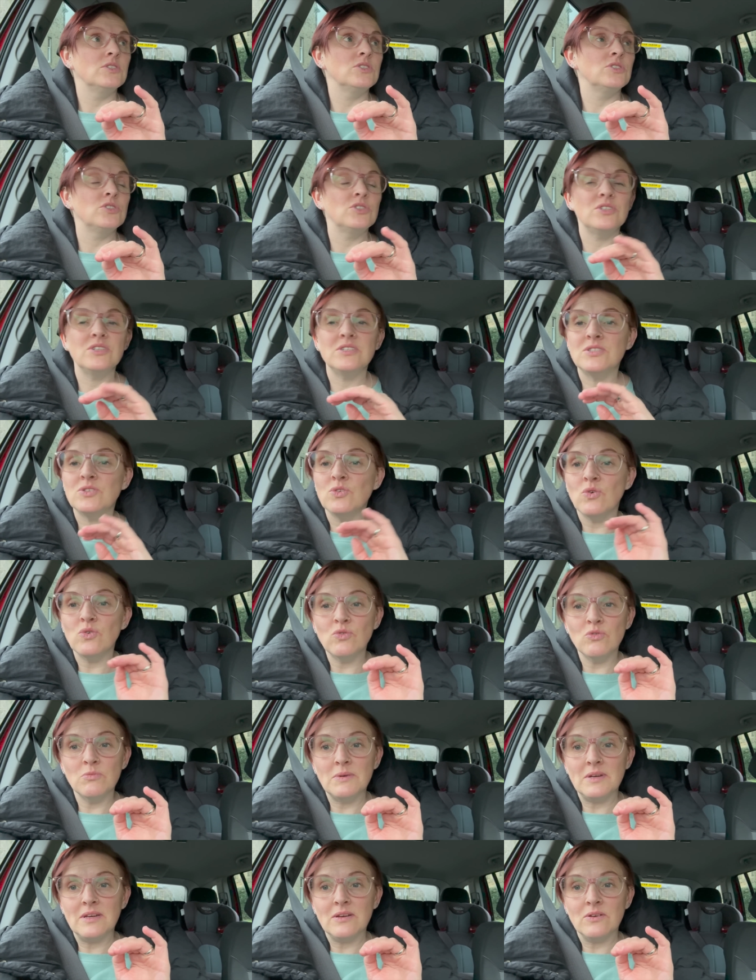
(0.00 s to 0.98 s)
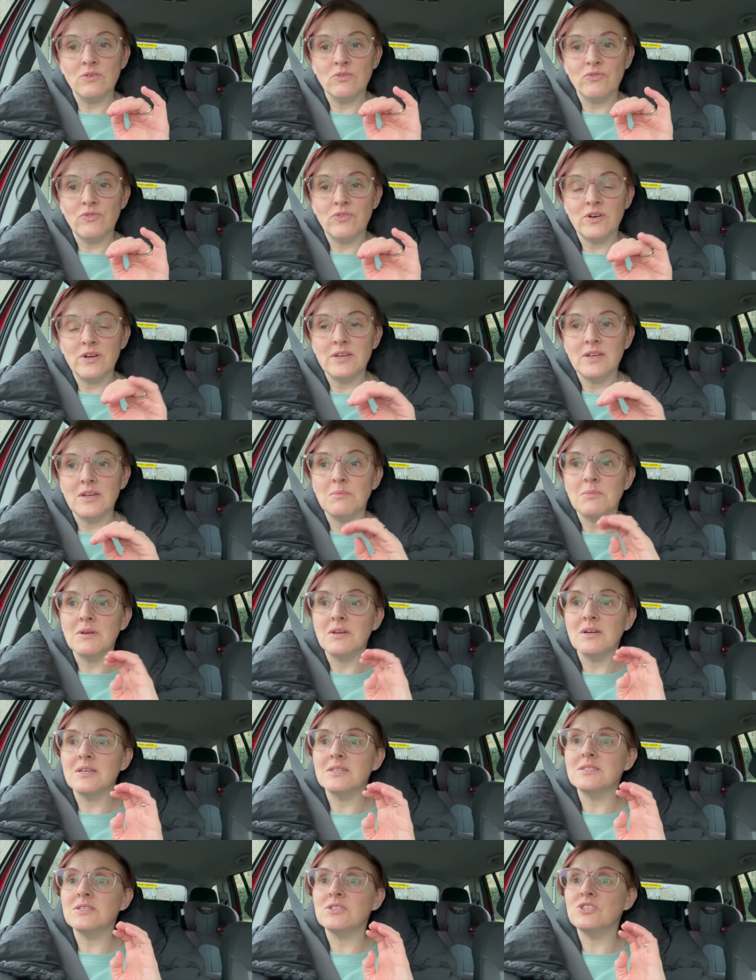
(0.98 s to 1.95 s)
She's not normally in on a Friday, but
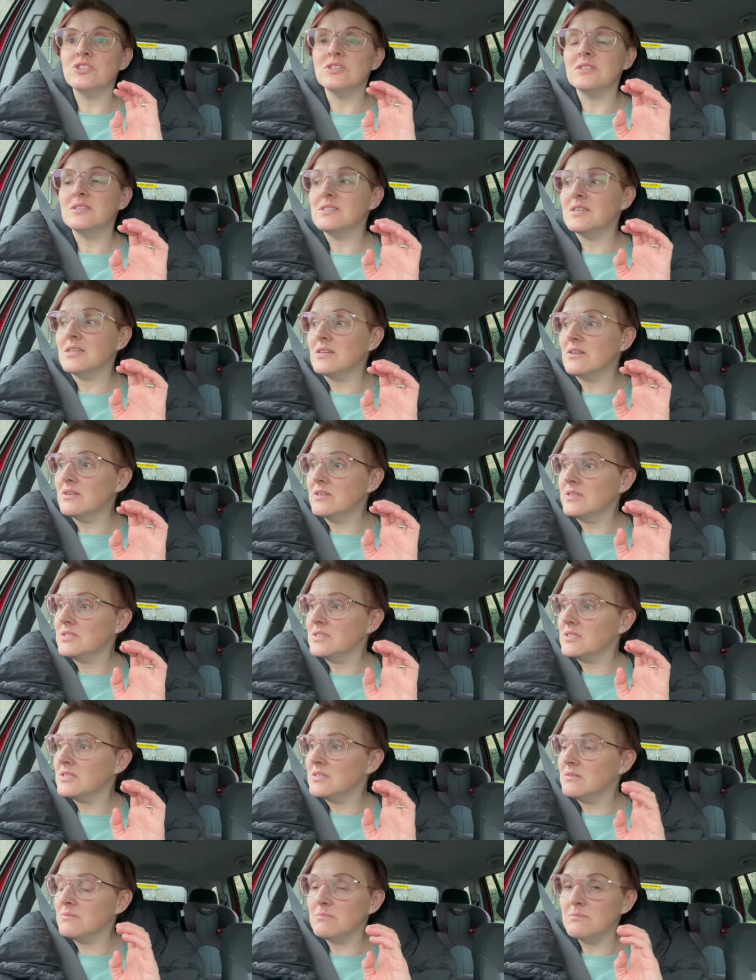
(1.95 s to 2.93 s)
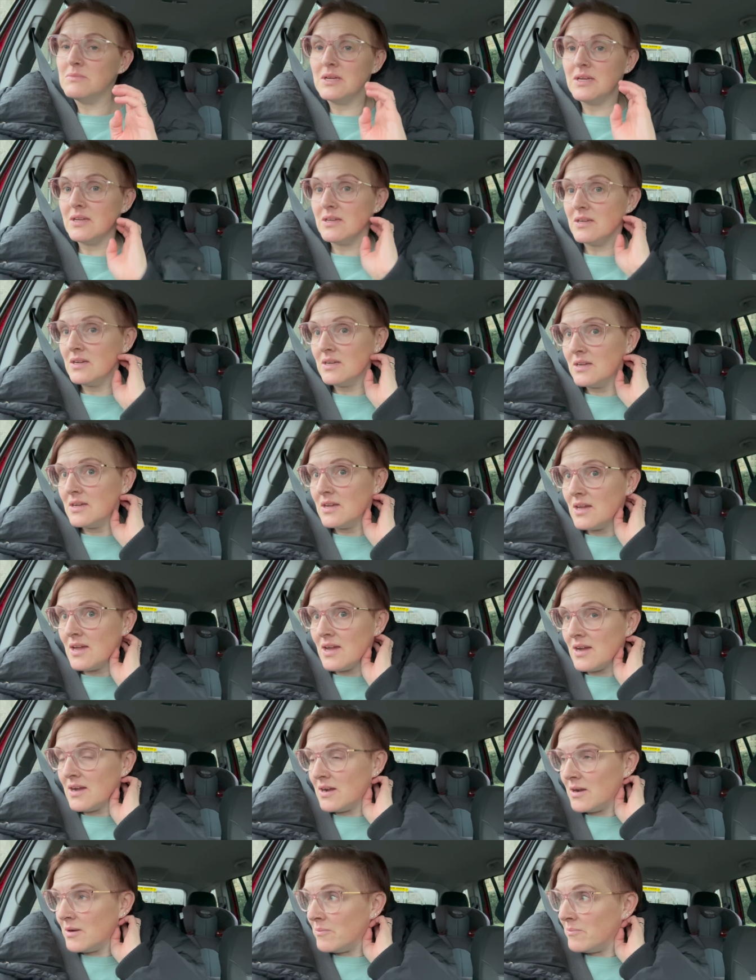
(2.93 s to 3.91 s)
like I said, she had a deadline to meet.
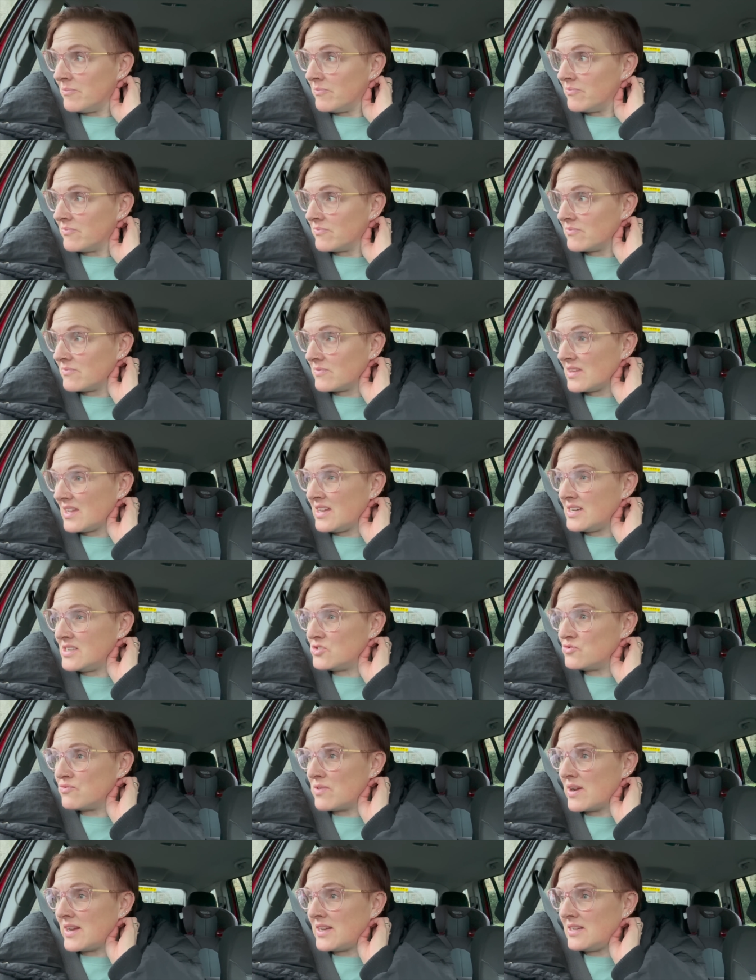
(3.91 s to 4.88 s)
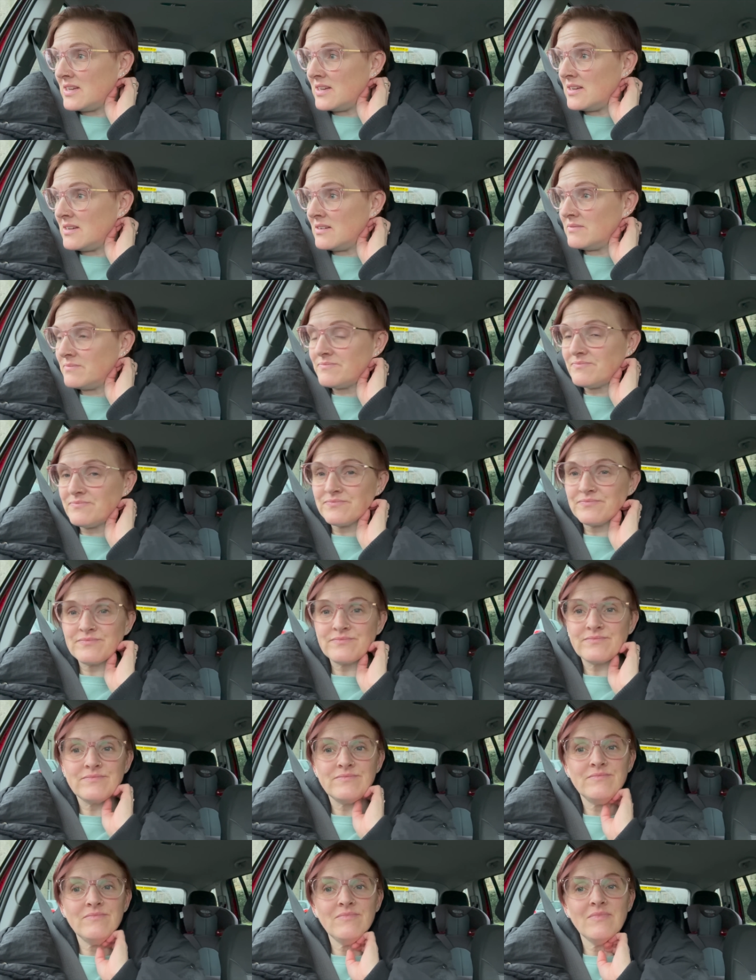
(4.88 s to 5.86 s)
Um, and it's raining.
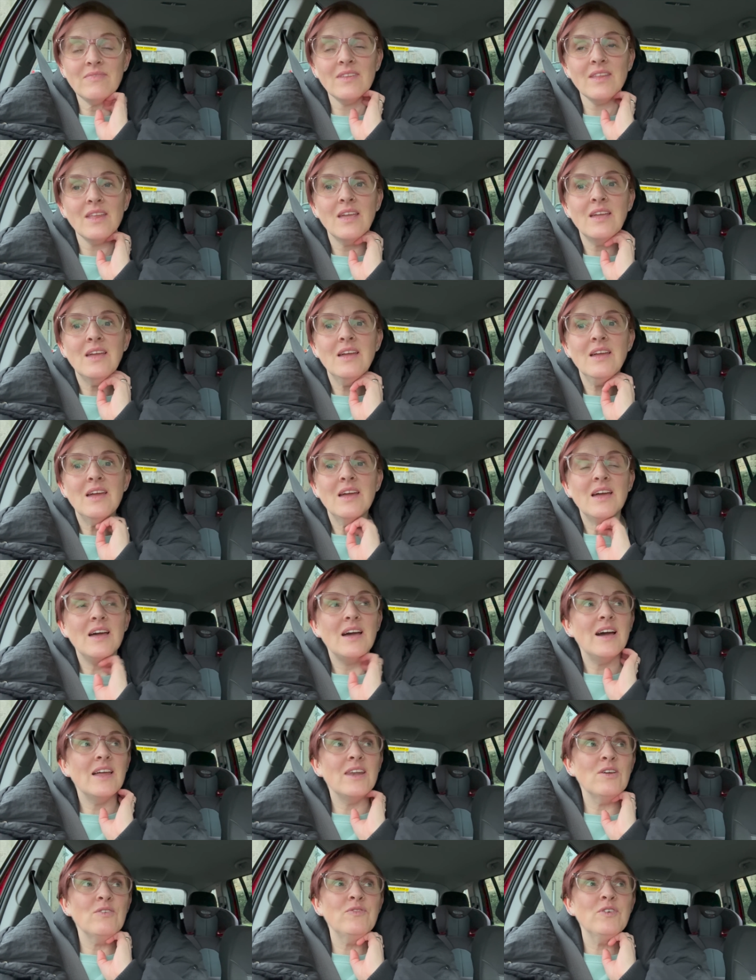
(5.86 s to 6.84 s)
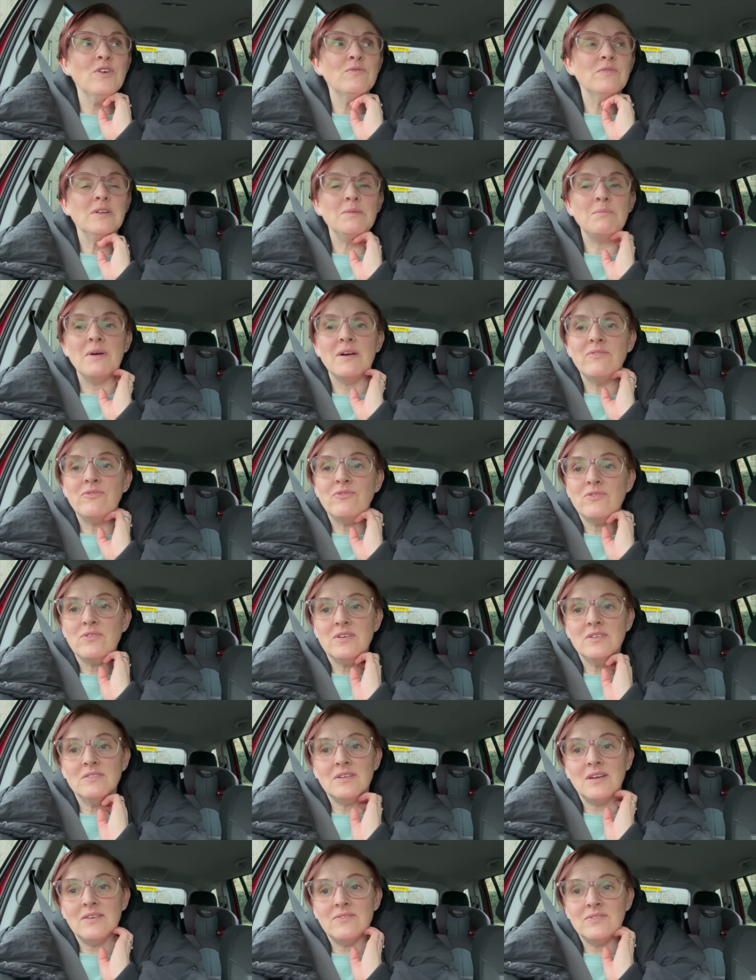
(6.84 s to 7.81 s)
And I felt really bad for
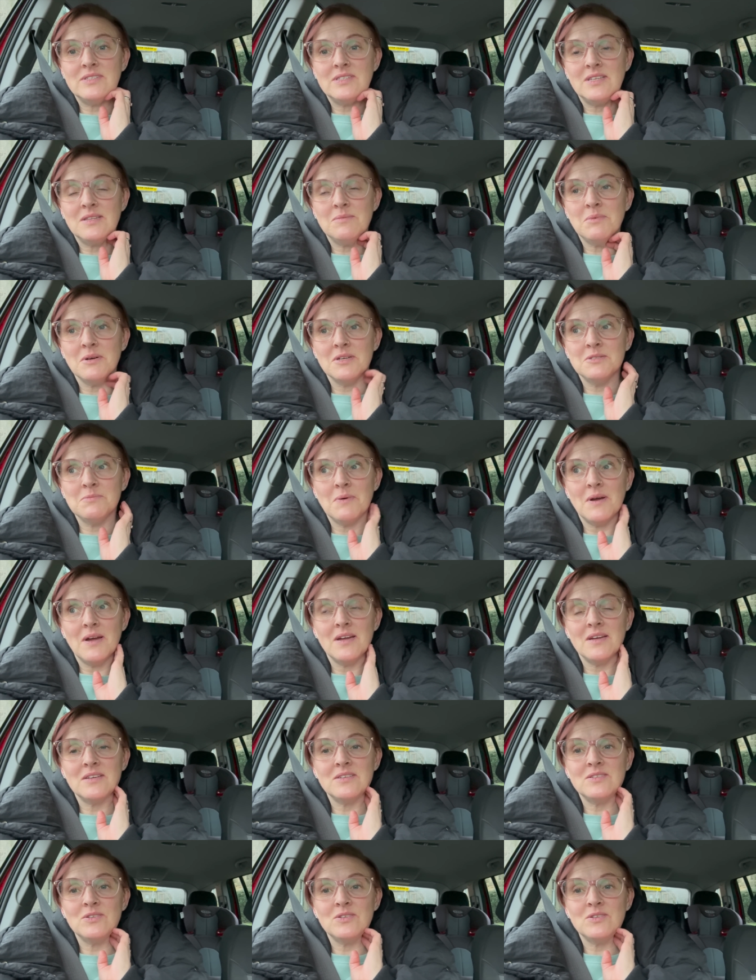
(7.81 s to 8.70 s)
it, having to get the bus back.